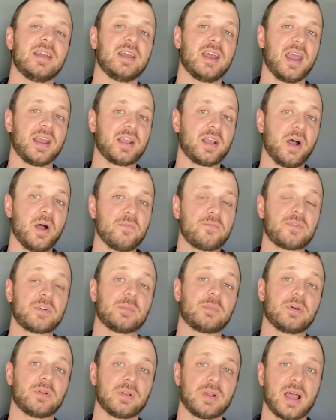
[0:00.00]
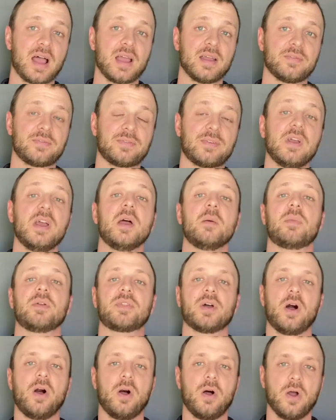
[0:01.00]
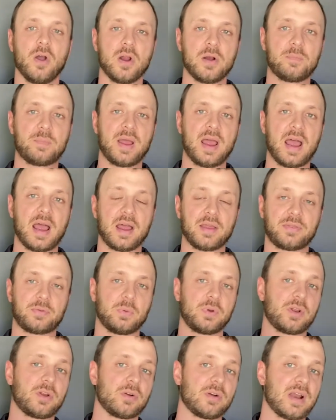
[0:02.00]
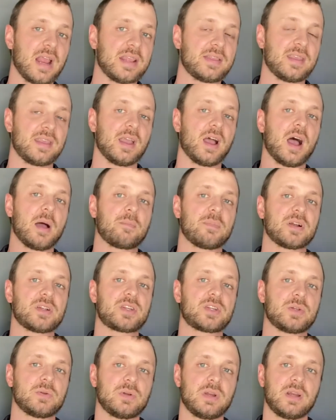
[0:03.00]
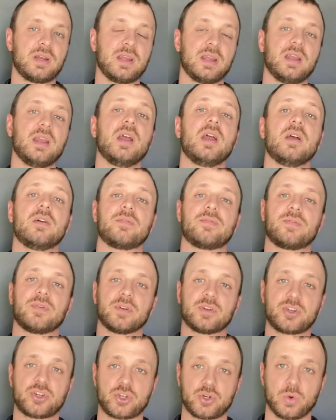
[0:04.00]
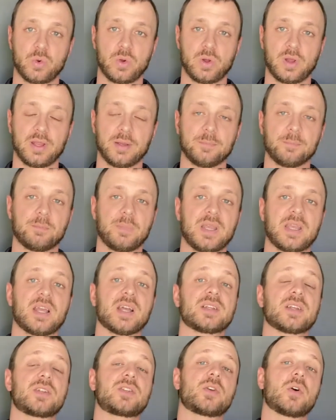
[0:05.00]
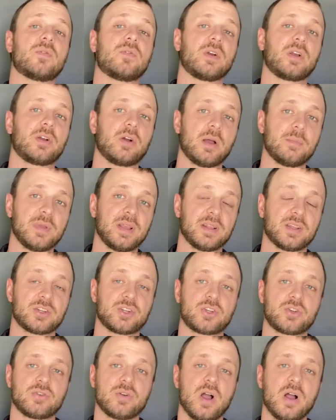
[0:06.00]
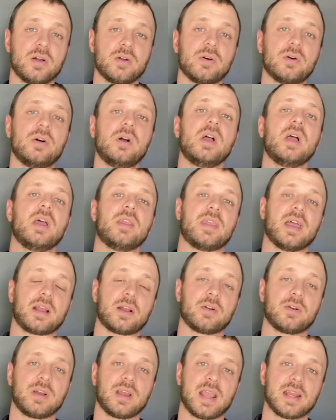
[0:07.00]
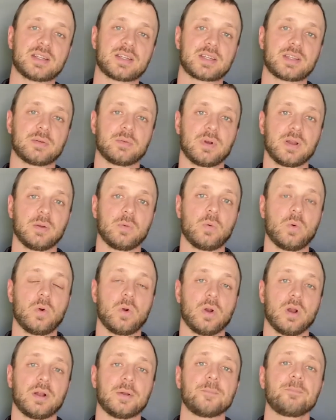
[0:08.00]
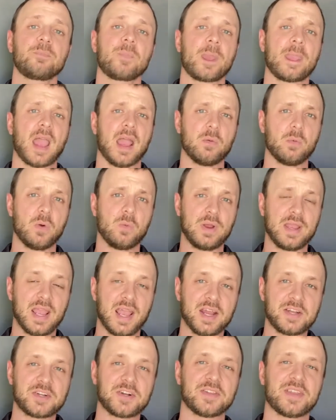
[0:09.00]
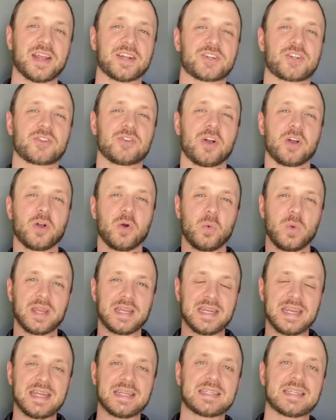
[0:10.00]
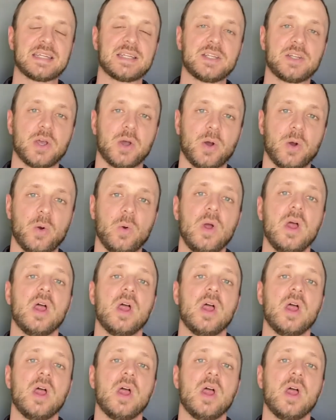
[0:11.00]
a comfortable life, but the hard path would create the opportunity for joy, because it's overcoming the struggle that creates the reward. And when we enter that struggle, we need to know